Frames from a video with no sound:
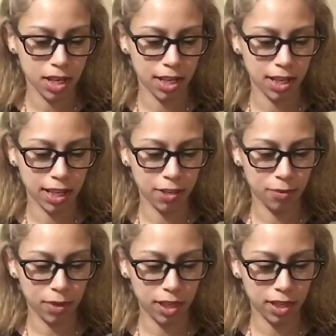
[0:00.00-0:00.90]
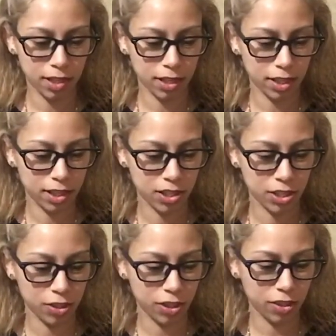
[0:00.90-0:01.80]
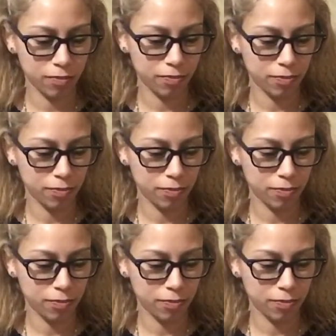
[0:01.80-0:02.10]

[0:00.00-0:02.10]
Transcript: and lightweight conditioner.